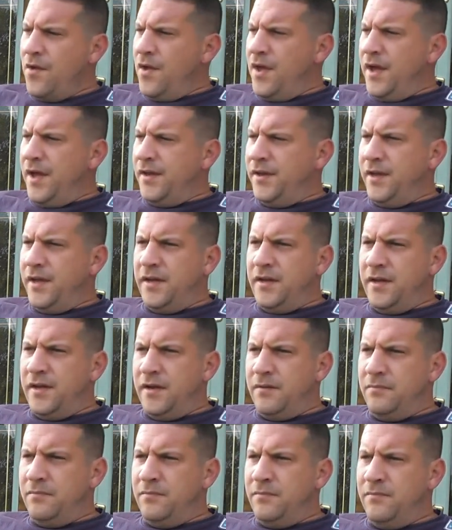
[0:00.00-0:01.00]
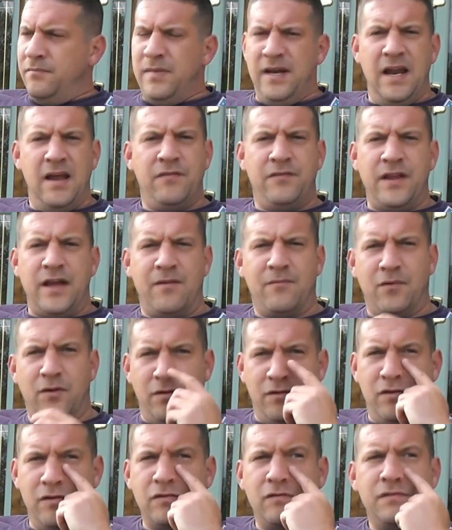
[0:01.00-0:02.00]
and then my left-hand rod,
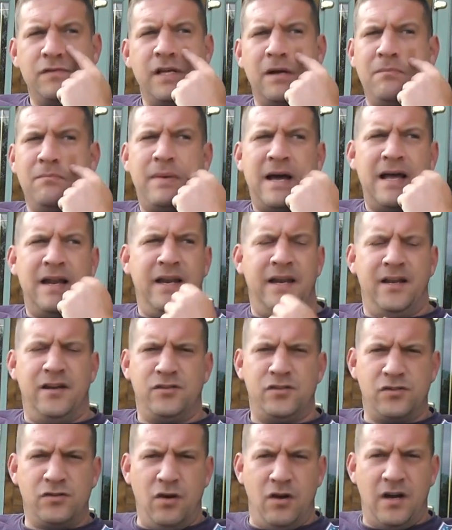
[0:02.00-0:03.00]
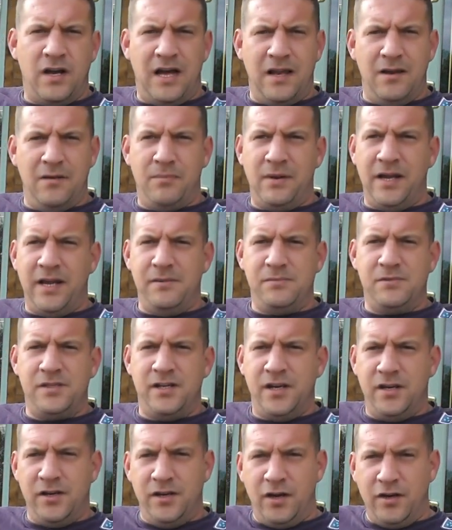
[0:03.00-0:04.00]
because obviously I'm back-led, I just got a couple of bleeps, and
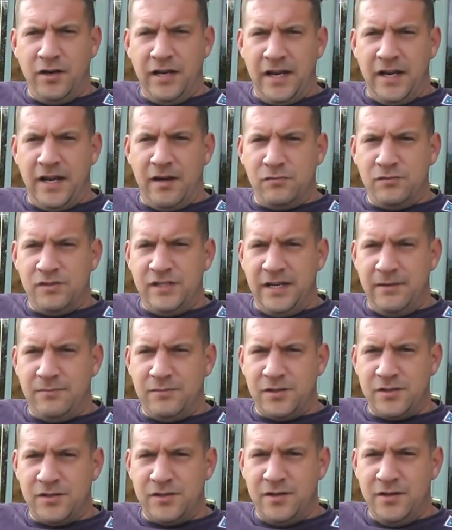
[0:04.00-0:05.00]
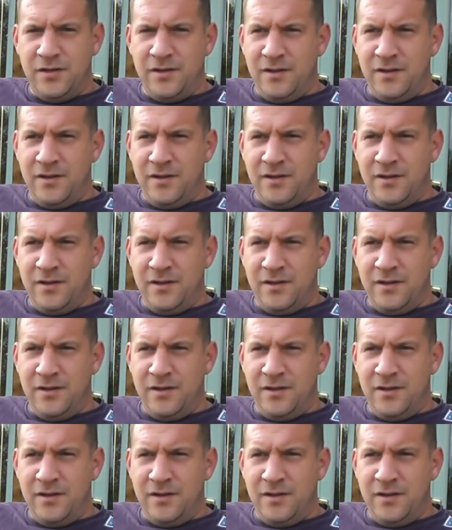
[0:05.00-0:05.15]
you know, you get the old tip, just